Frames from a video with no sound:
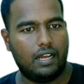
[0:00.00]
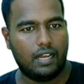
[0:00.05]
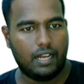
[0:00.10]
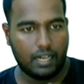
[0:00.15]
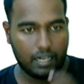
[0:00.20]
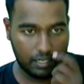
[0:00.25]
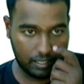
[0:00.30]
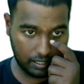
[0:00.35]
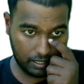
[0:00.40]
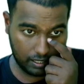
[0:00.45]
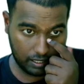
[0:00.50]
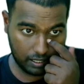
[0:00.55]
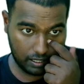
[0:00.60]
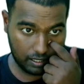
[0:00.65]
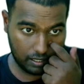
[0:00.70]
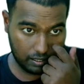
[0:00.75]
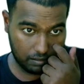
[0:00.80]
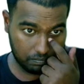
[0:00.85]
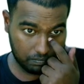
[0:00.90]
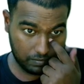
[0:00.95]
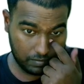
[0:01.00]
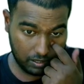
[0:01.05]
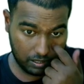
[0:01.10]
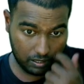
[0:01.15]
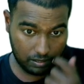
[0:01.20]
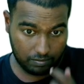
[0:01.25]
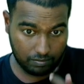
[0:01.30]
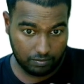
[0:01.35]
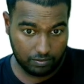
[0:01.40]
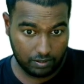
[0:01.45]
And
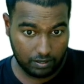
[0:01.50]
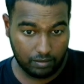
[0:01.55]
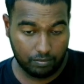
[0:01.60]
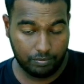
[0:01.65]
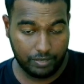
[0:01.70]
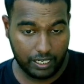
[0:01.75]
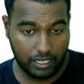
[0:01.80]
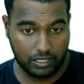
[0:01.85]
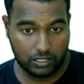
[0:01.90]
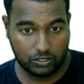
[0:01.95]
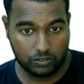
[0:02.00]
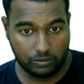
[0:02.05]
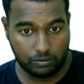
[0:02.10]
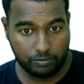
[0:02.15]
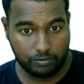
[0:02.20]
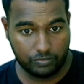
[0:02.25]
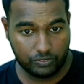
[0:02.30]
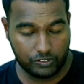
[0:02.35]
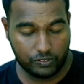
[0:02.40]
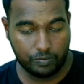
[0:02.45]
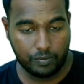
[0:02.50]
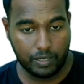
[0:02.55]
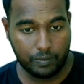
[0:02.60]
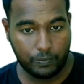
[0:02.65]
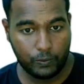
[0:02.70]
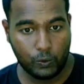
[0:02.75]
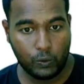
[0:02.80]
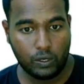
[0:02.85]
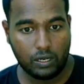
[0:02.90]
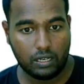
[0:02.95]
bigger swimming
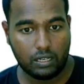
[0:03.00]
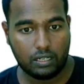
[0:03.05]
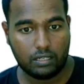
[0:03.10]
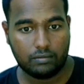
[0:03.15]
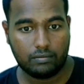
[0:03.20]
pool